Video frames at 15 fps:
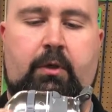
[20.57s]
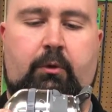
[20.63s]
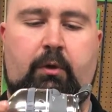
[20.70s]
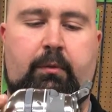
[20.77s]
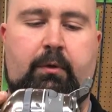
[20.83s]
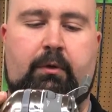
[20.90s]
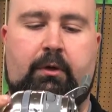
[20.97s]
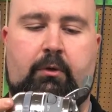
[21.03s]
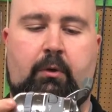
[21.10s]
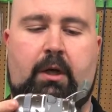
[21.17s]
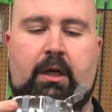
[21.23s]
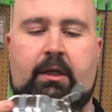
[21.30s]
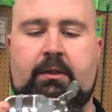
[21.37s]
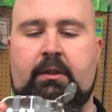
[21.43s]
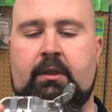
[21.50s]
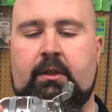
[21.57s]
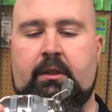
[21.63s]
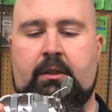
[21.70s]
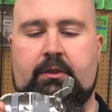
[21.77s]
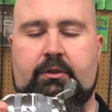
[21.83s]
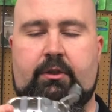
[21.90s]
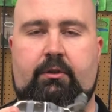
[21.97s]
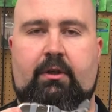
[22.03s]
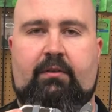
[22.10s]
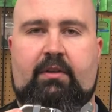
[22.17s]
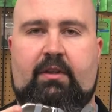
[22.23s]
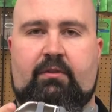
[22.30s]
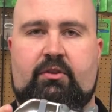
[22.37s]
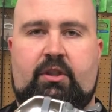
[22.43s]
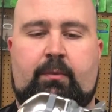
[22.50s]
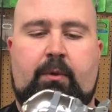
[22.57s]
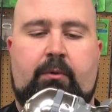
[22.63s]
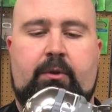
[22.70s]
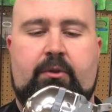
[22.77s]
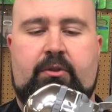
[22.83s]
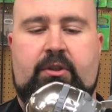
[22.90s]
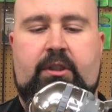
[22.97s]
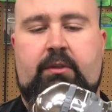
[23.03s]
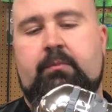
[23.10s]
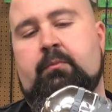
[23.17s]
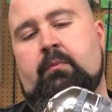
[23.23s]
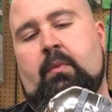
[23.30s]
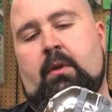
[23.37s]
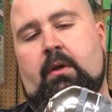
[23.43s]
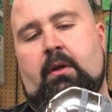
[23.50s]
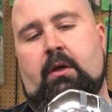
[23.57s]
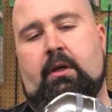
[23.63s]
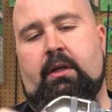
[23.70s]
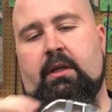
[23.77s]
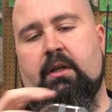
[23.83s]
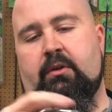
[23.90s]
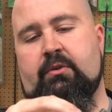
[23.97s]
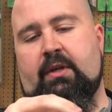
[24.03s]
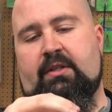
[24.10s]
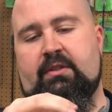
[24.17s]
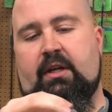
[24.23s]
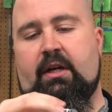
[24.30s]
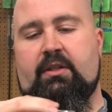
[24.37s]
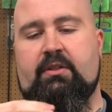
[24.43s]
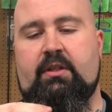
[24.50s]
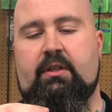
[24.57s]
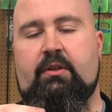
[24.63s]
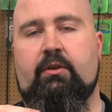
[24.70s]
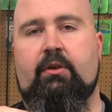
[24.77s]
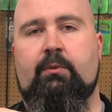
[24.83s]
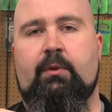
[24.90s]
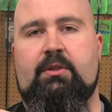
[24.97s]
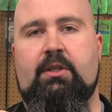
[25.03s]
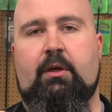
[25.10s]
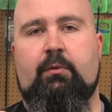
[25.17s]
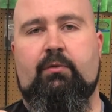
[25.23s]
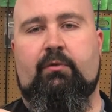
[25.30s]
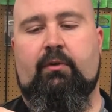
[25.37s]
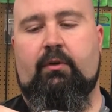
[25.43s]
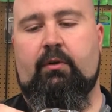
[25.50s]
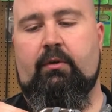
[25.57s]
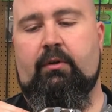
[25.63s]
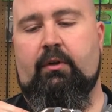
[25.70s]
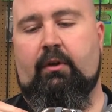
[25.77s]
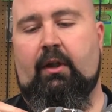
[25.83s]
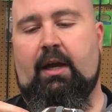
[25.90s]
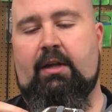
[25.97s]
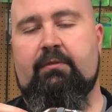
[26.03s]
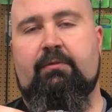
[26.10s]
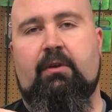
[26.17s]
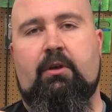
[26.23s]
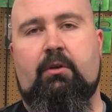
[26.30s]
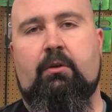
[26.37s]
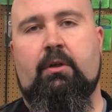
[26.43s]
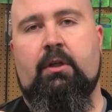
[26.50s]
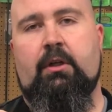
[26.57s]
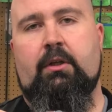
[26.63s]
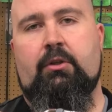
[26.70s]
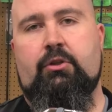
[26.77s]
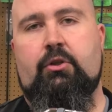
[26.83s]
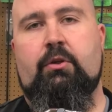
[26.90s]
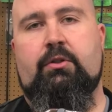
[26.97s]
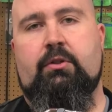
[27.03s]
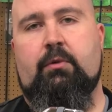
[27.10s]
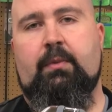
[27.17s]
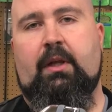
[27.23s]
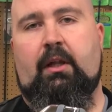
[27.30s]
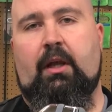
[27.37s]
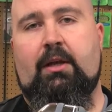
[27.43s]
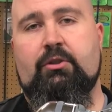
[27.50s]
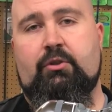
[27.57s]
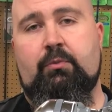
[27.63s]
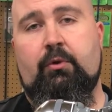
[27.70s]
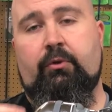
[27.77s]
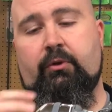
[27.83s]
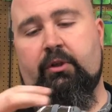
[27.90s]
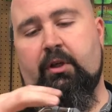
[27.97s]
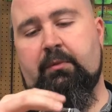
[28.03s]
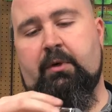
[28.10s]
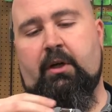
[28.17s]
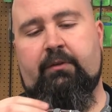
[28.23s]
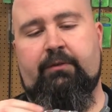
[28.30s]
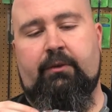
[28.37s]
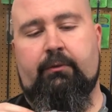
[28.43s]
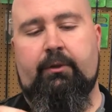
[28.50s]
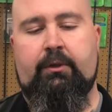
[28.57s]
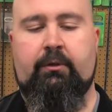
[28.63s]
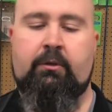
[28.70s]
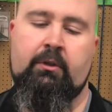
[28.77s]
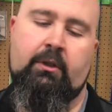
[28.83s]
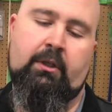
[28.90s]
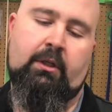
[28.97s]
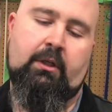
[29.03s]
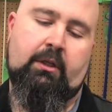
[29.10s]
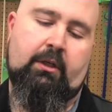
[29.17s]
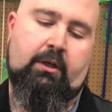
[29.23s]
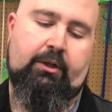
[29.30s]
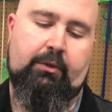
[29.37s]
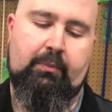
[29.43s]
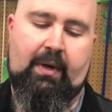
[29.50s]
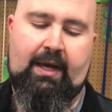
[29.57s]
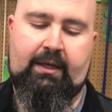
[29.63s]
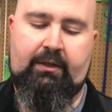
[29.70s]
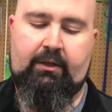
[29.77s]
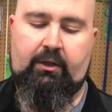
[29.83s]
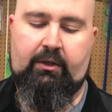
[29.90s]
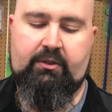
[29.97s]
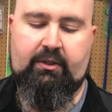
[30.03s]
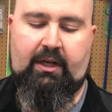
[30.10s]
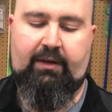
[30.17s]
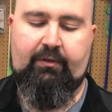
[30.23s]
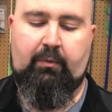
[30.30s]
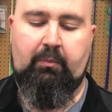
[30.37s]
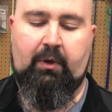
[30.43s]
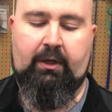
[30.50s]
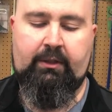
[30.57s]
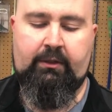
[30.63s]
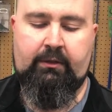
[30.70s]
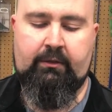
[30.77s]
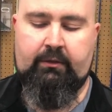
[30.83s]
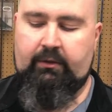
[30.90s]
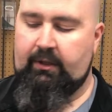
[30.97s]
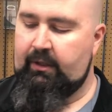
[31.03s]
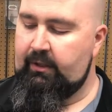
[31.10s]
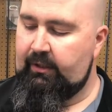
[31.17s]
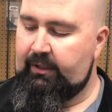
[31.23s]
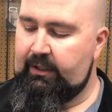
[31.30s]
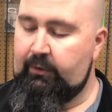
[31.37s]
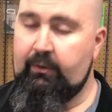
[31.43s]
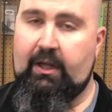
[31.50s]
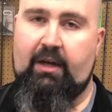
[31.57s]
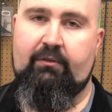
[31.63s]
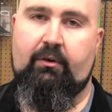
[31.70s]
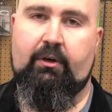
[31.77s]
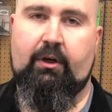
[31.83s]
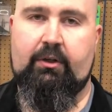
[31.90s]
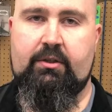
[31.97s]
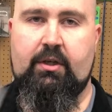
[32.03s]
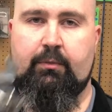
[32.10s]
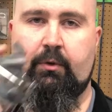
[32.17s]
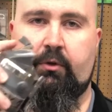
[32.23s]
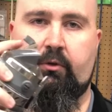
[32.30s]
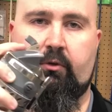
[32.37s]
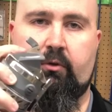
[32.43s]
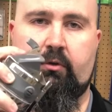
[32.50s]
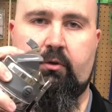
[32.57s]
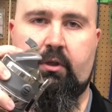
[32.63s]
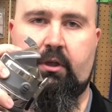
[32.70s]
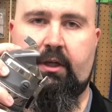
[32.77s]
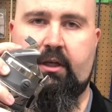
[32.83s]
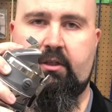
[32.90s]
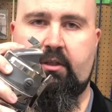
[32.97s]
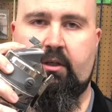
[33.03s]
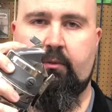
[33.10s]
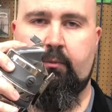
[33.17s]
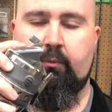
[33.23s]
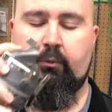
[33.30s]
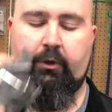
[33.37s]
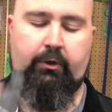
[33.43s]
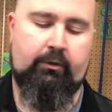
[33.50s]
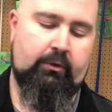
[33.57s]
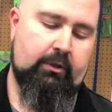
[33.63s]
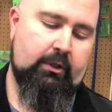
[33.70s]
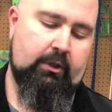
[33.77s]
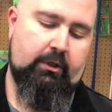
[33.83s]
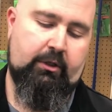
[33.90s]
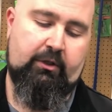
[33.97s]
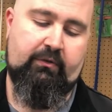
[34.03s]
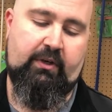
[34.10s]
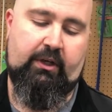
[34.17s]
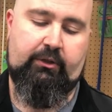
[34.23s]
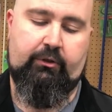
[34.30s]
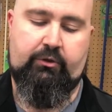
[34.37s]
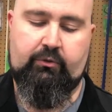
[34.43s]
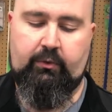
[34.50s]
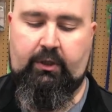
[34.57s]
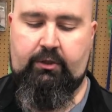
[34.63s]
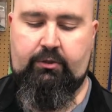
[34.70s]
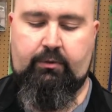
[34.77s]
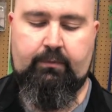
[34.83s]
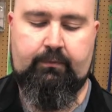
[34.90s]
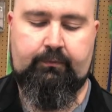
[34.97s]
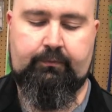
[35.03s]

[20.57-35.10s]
equipment required, so you don't have to have a separate reel seat. It also has our extended hood, which helps for the line flow. Shoot, it's going to be a lot smoother coming off your reel. On the back here, instead of having a button, like you would have on our typical XD reel, you've got your switch.